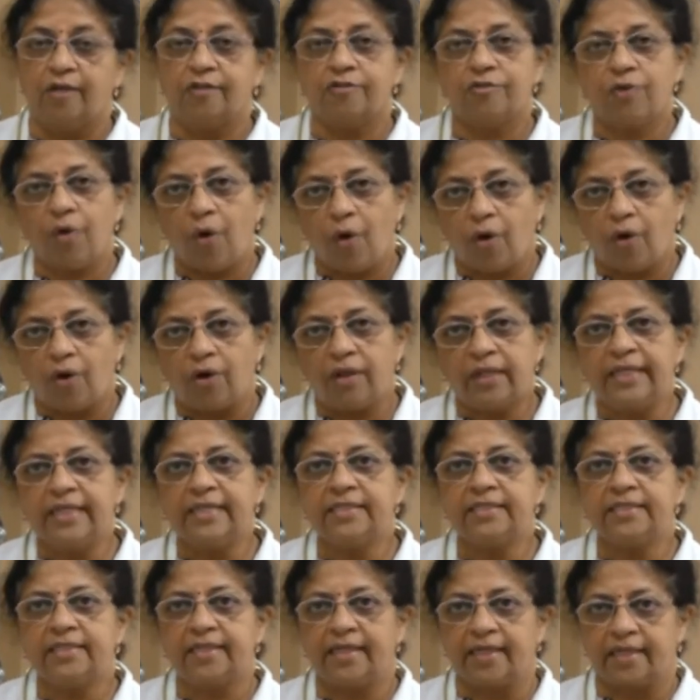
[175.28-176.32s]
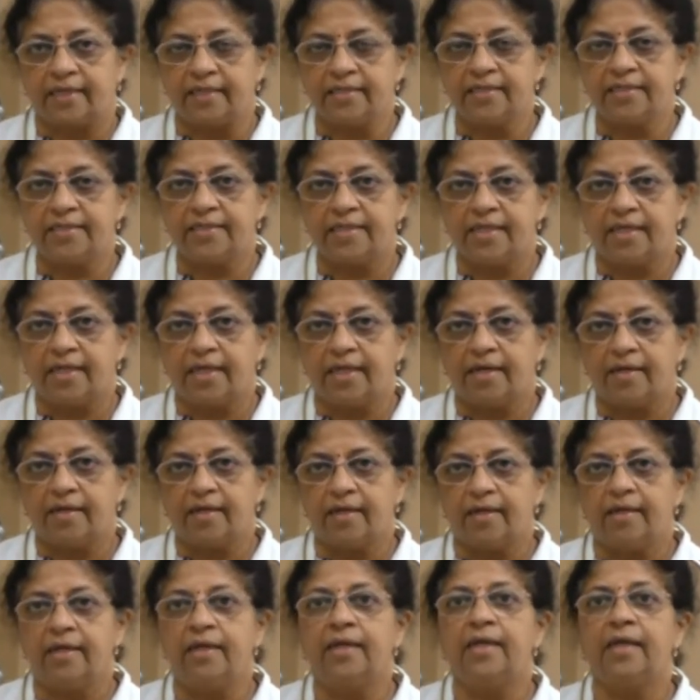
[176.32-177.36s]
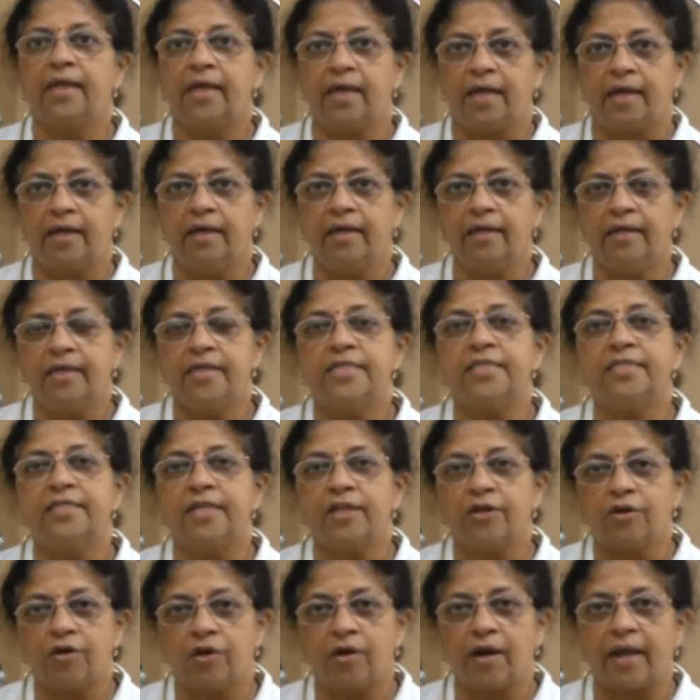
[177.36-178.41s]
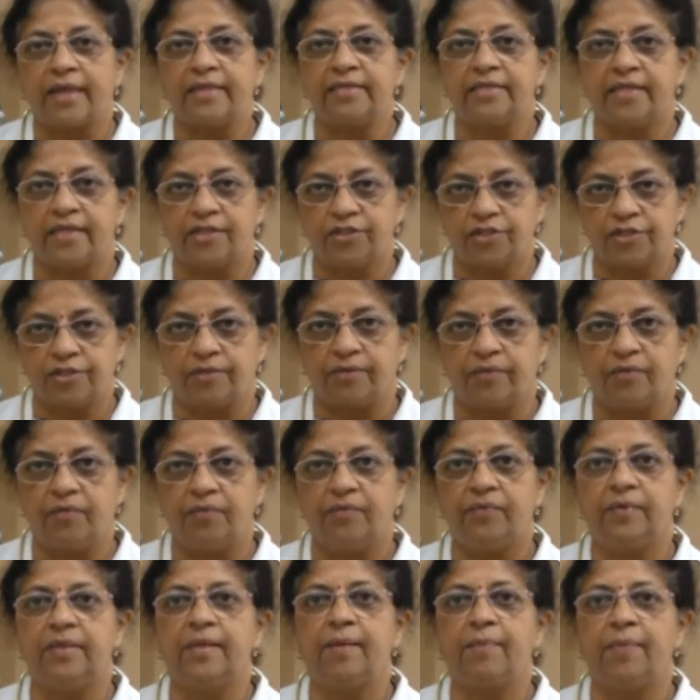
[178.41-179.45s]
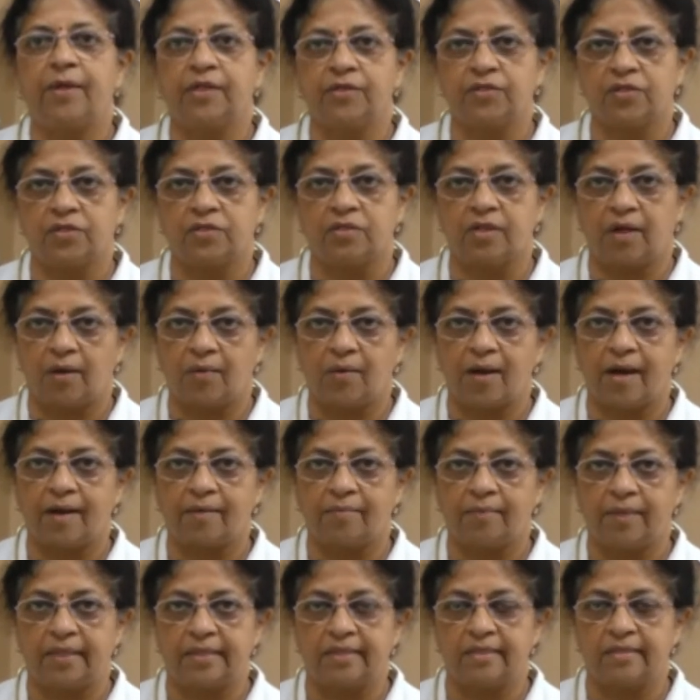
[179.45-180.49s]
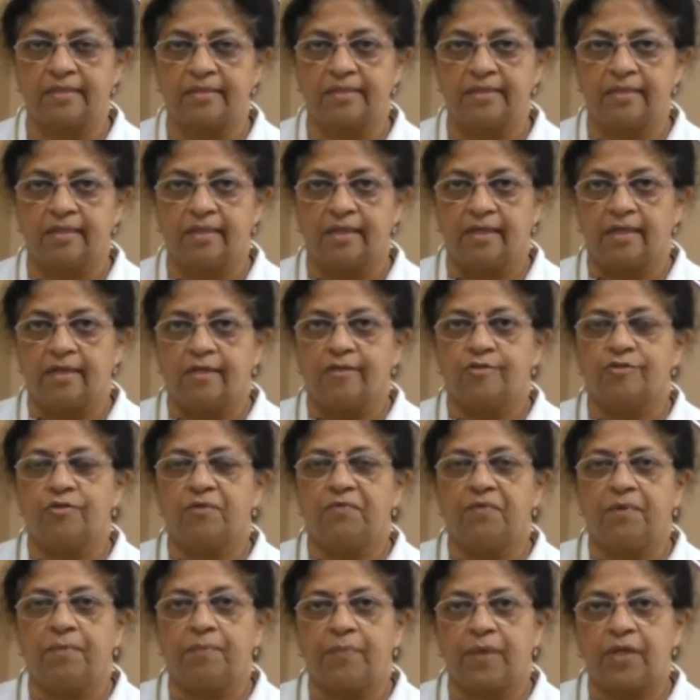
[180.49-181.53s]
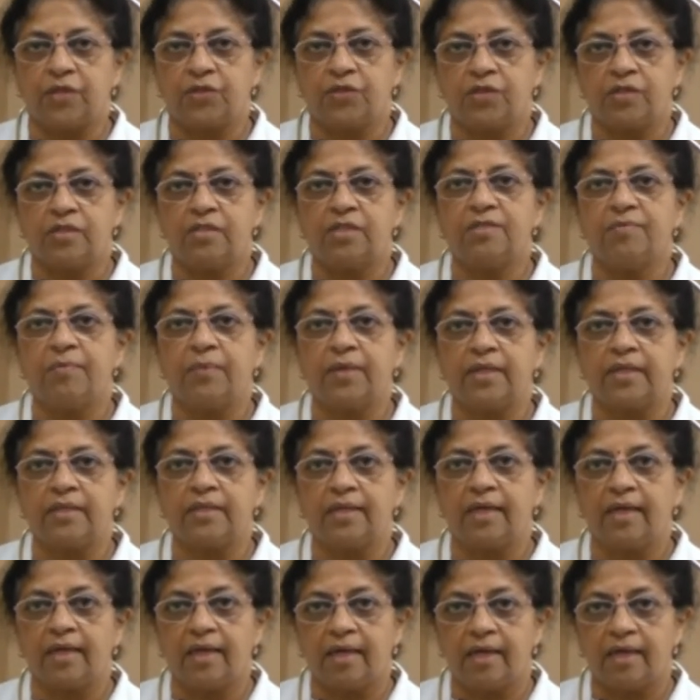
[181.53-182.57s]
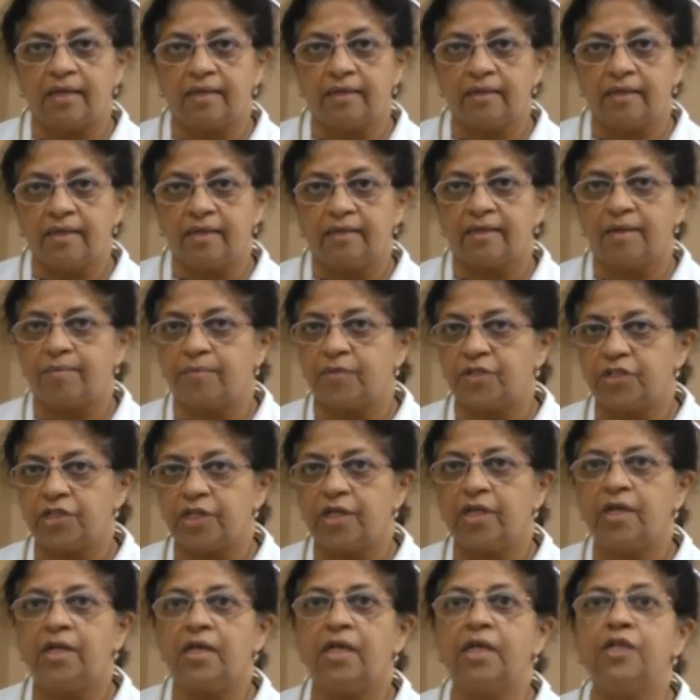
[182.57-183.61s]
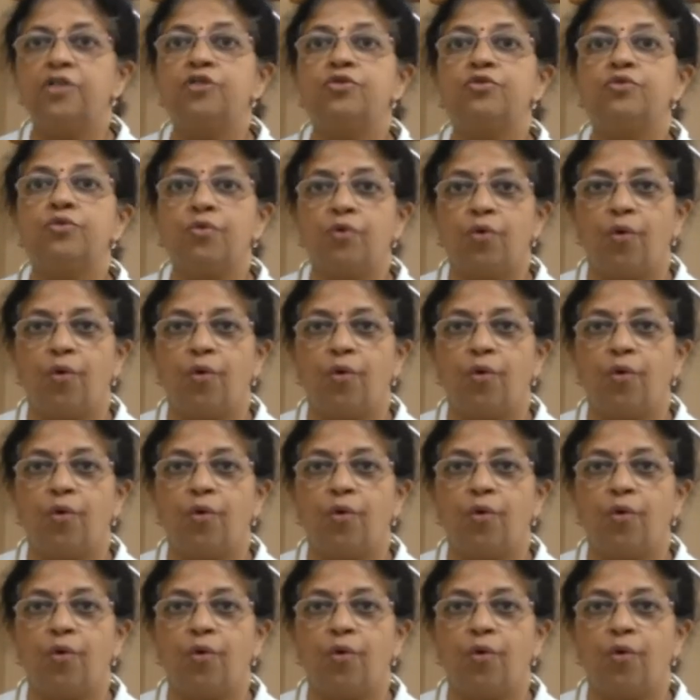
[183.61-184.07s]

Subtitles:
So all these things need synchronization with the patient's requirements. So when patient is breathing in, the machine needs to